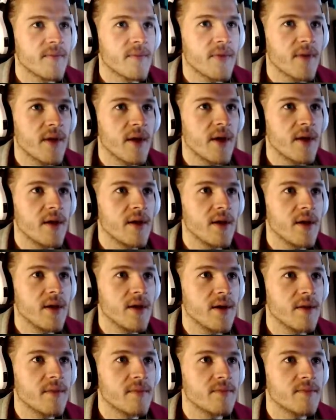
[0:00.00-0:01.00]
I need
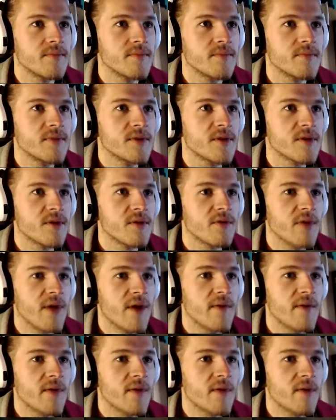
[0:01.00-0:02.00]
a
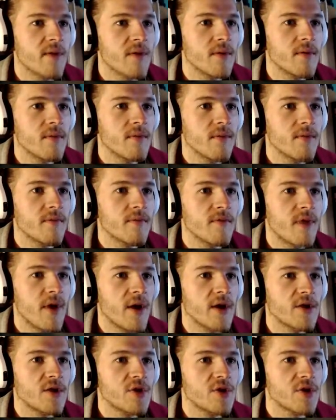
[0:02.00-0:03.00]
screwdriver uh,
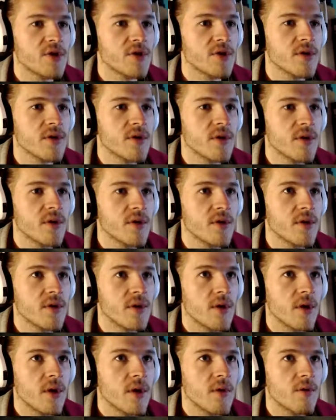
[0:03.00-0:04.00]
wrench.
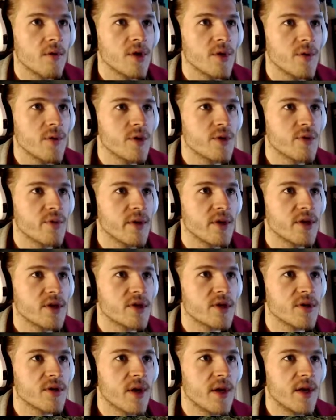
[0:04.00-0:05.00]
Which, which
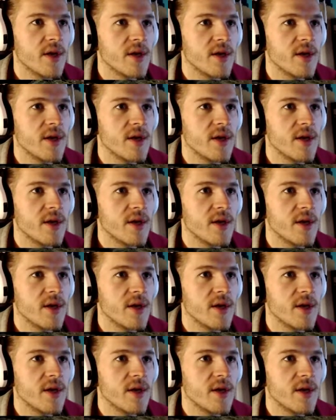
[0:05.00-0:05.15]
wrench? I need